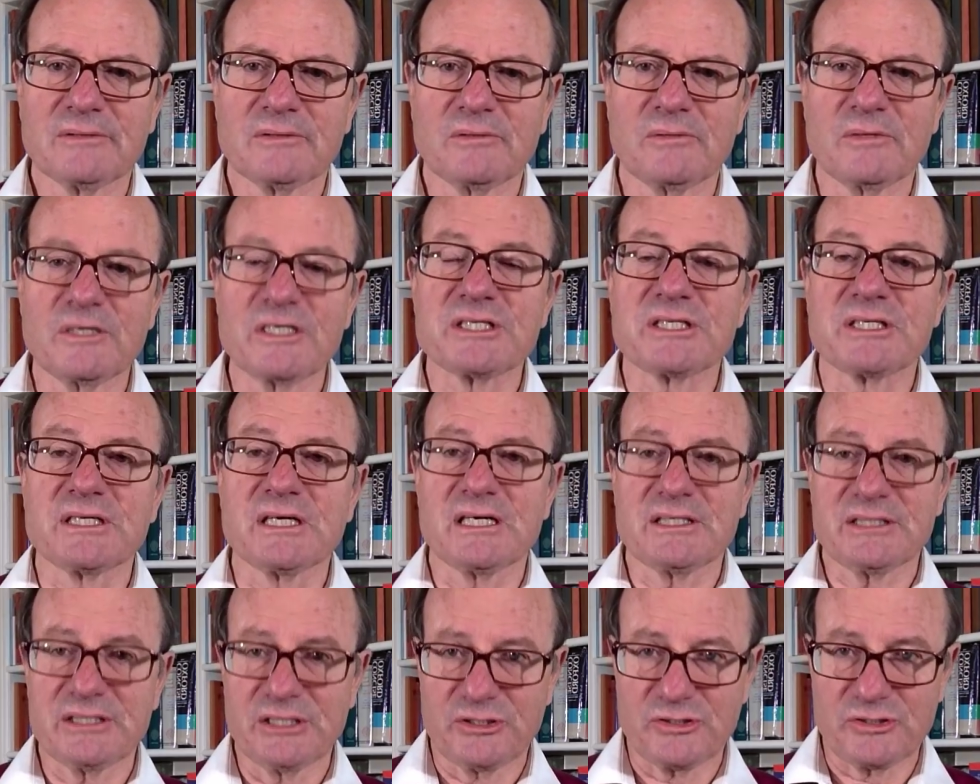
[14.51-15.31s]
which
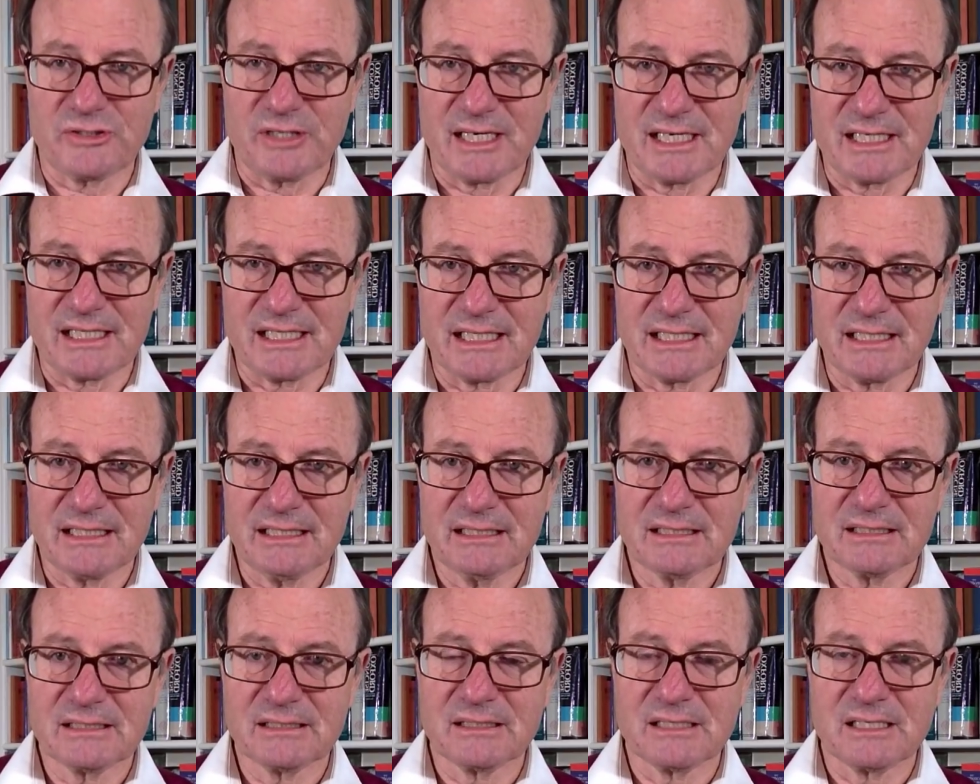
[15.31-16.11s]
started trading
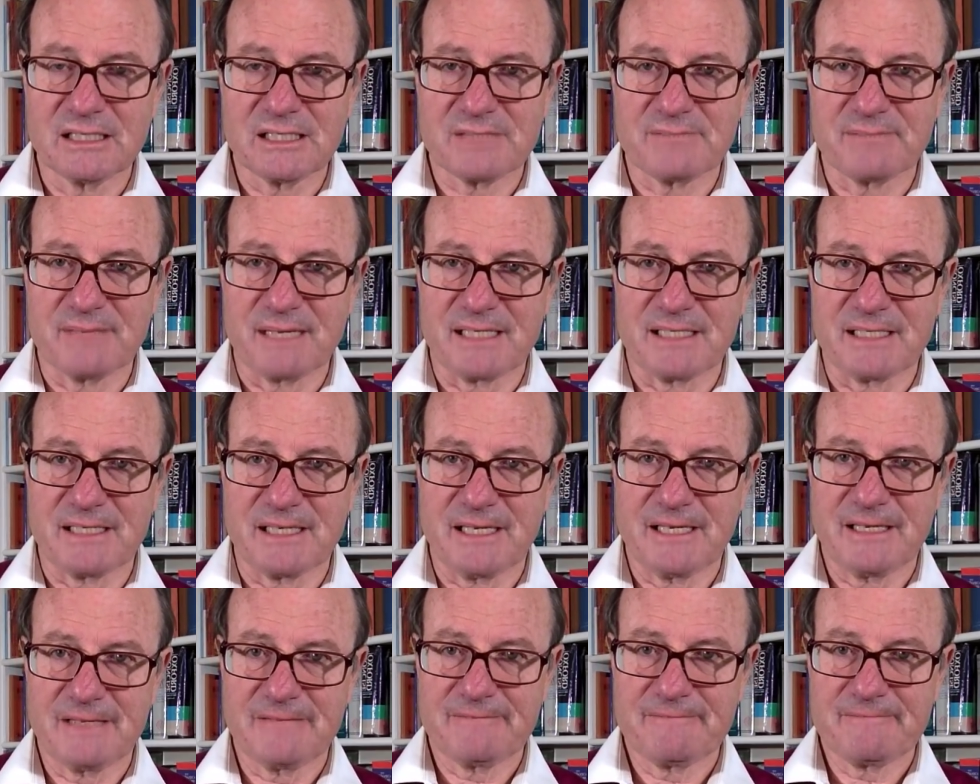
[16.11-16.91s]
last
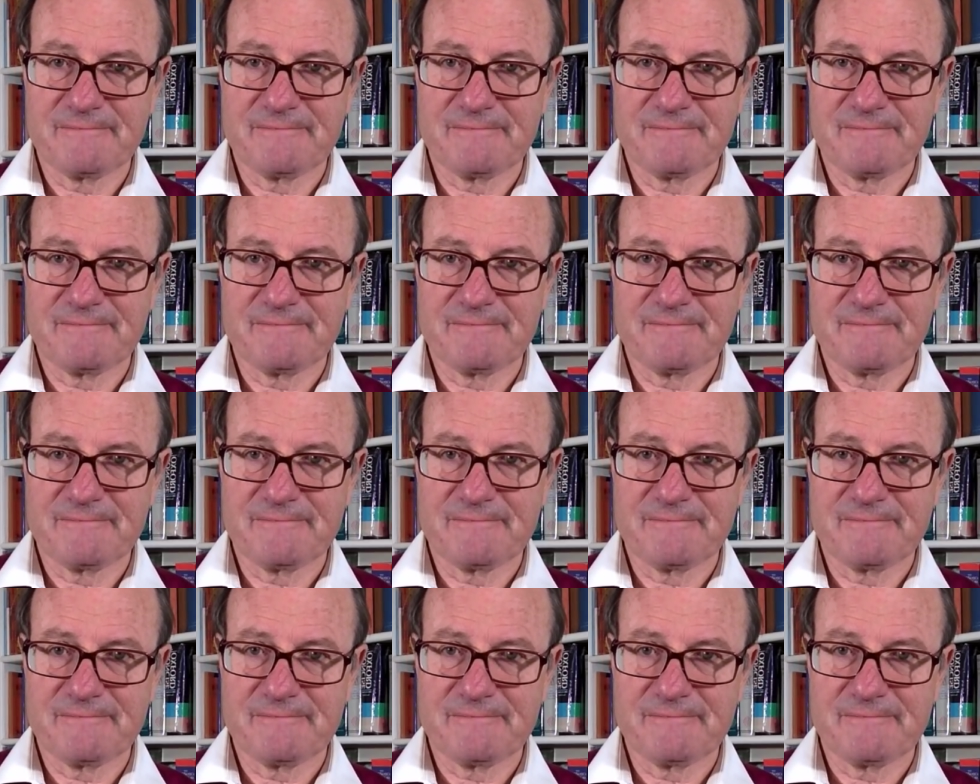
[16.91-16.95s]
Monday.